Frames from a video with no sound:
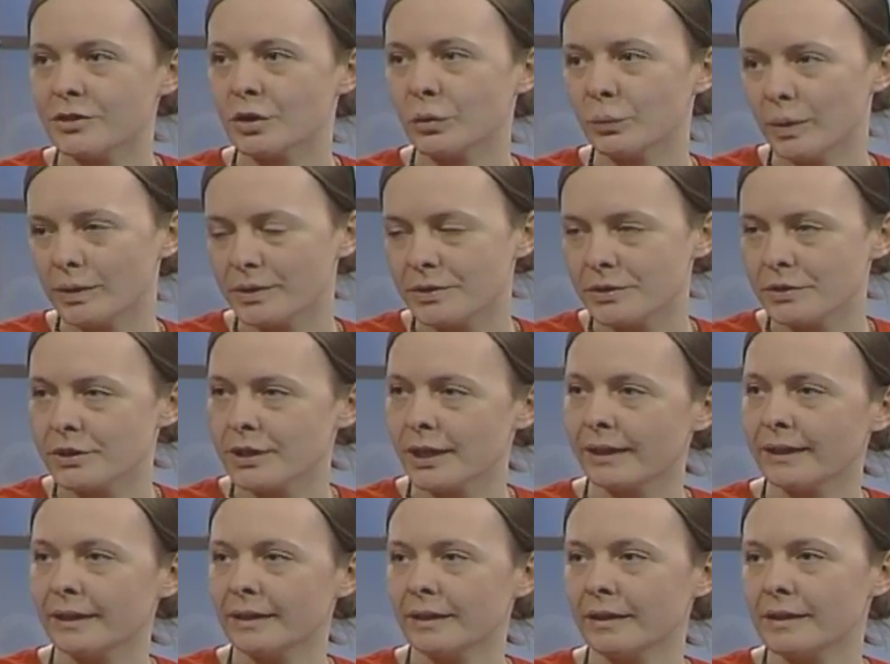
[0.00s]
So once you
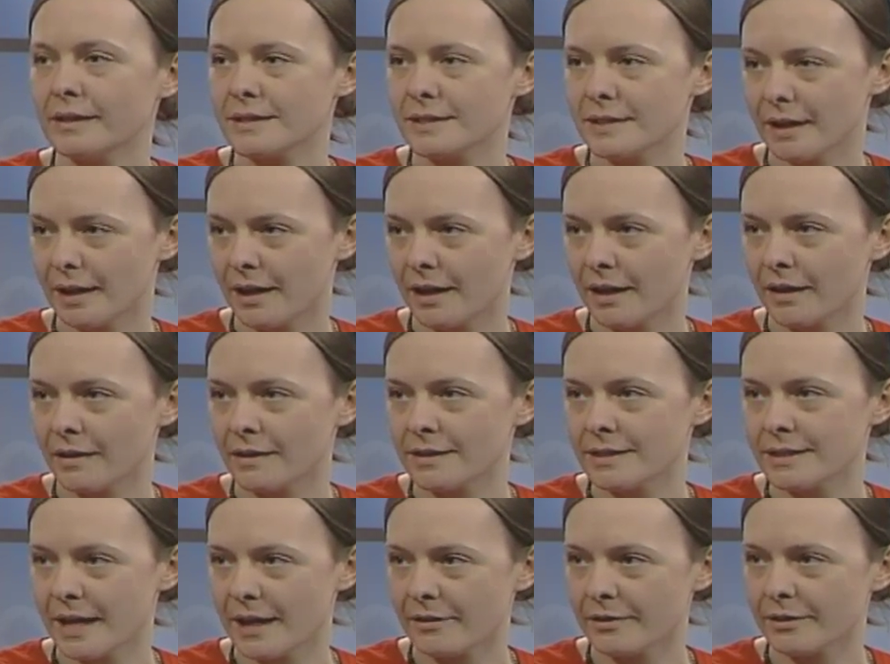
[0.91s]
check in on
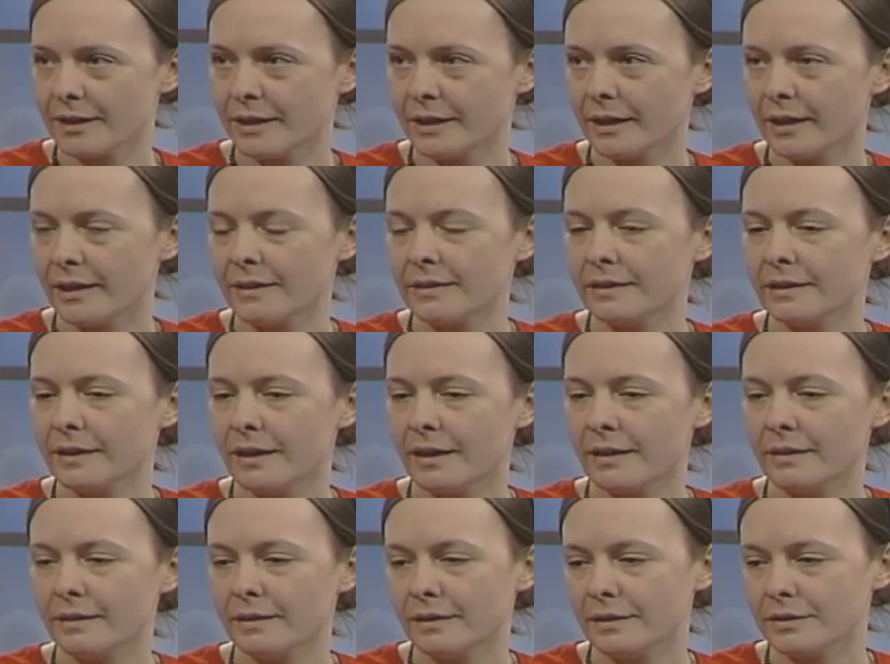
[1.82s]
Saturday night,
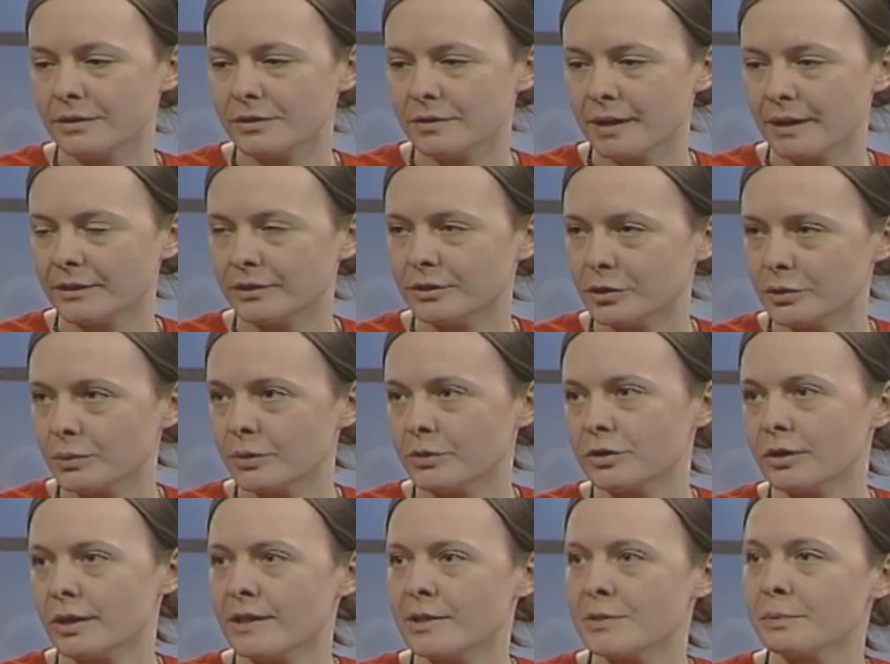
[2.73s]
then the directors will
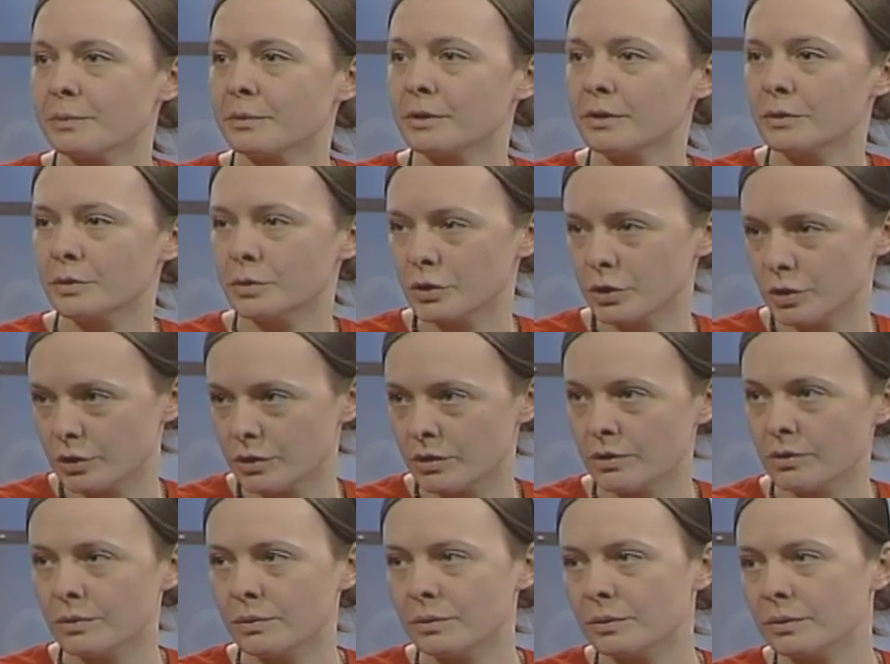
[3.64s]
transport you
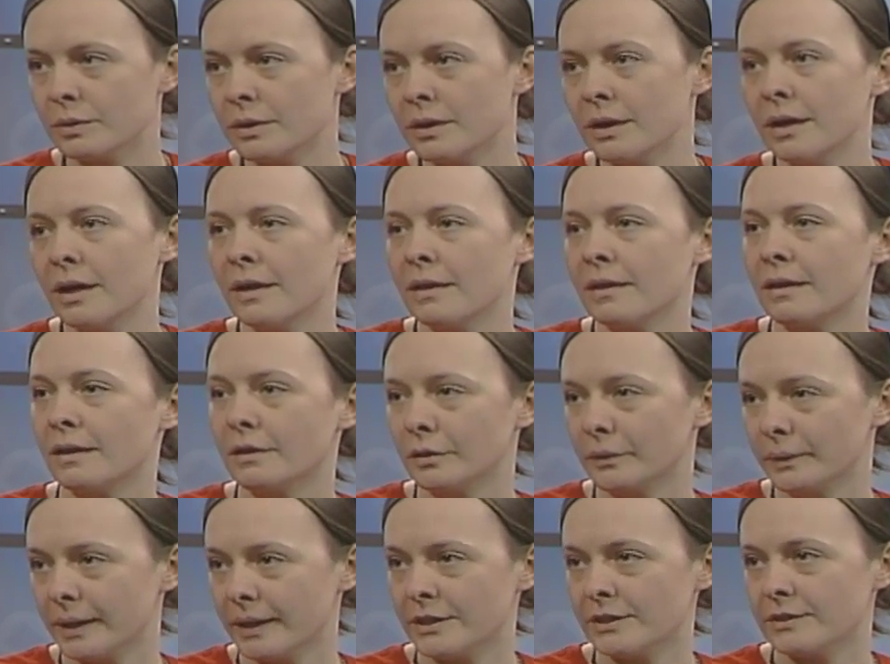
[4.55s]
to the
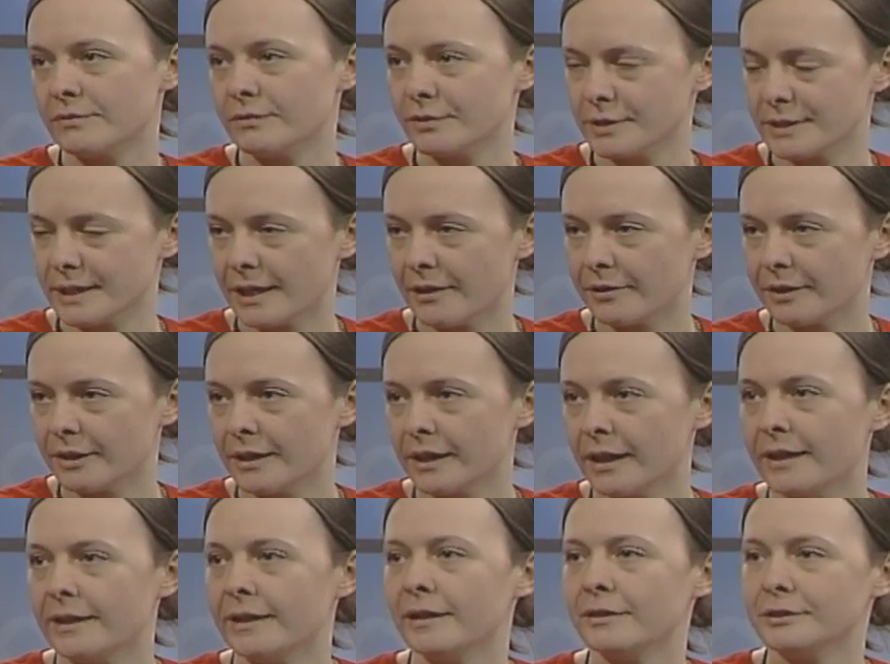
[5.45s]
location for Saturday
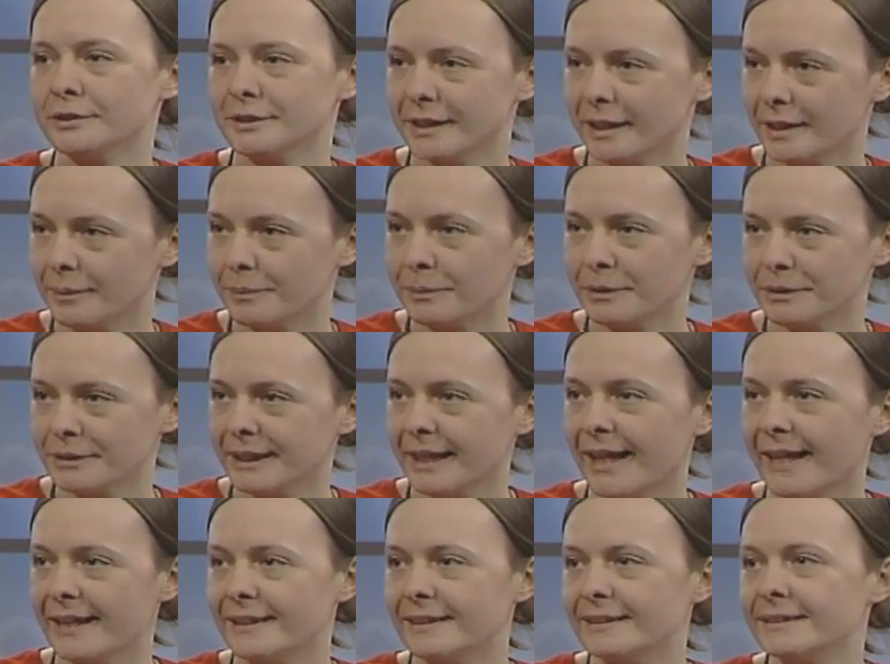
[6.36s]
night, and you'll set up your
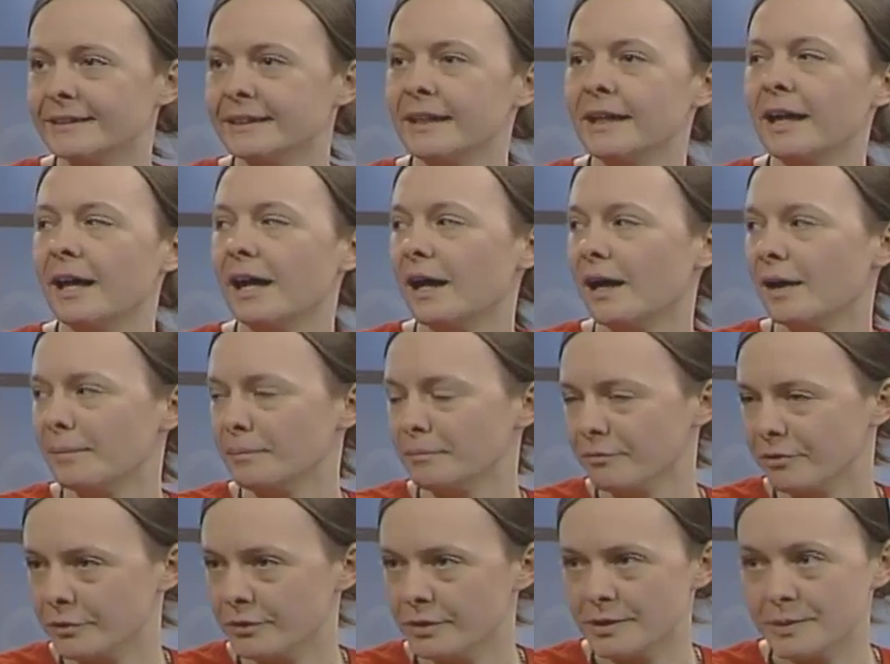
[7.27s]
tent.
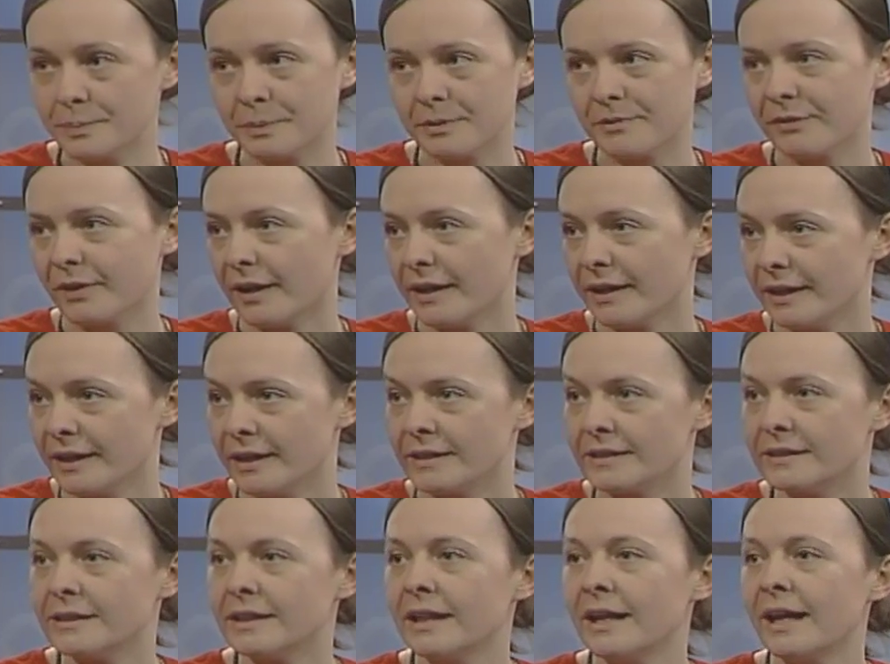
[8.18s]
Food is
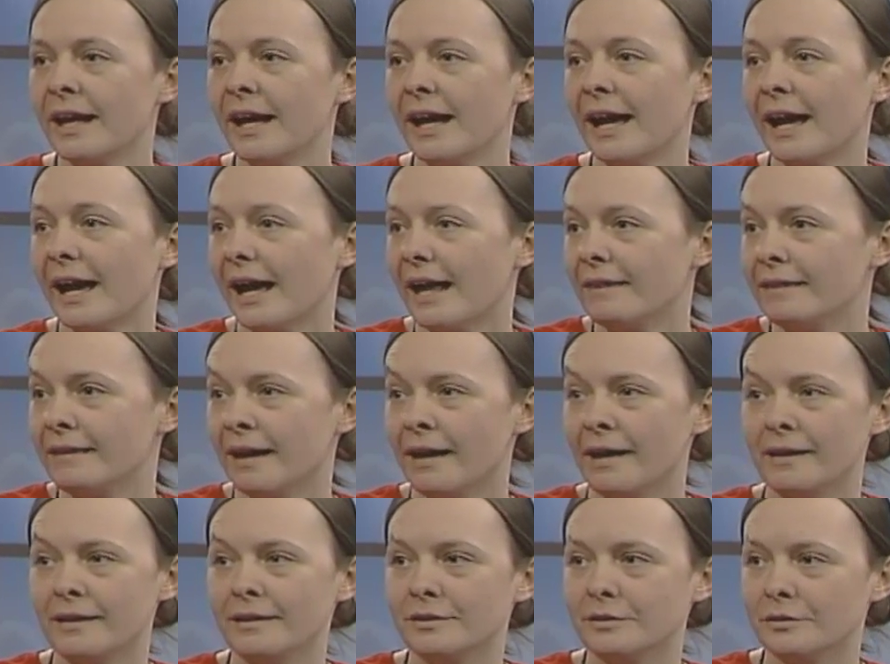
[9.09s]
provided. and
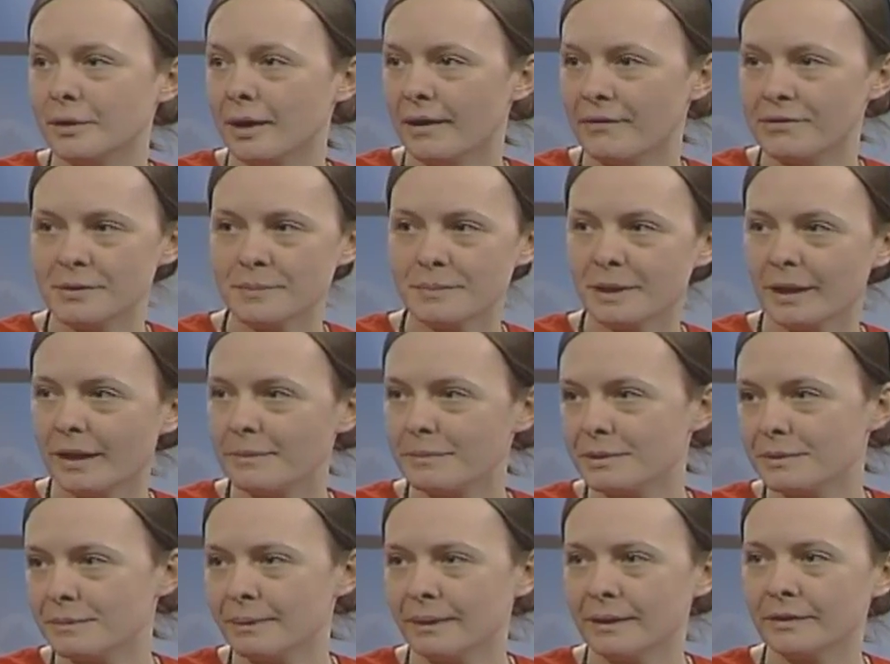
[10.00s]
then you have some time
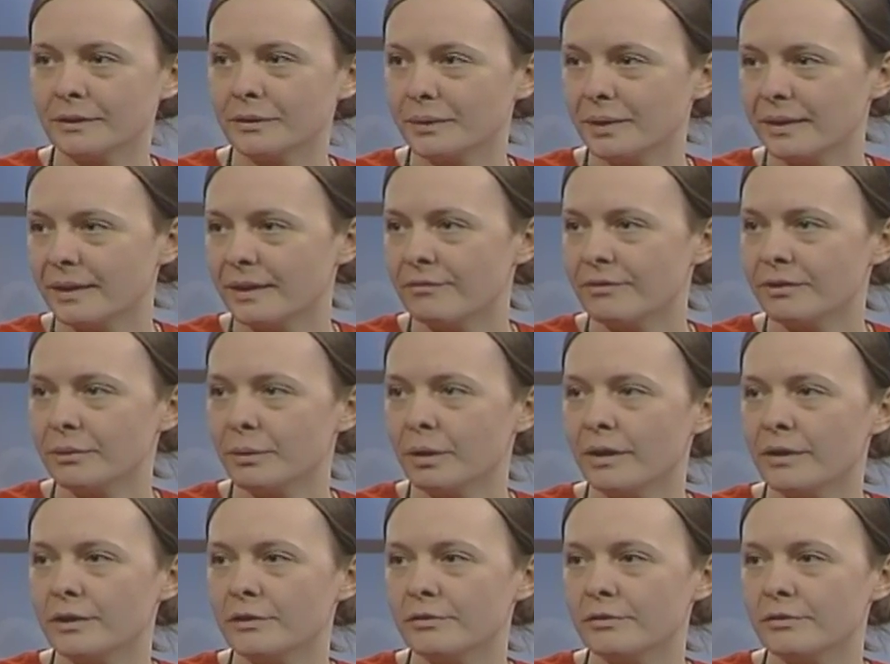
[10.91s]
to mingle with everyone.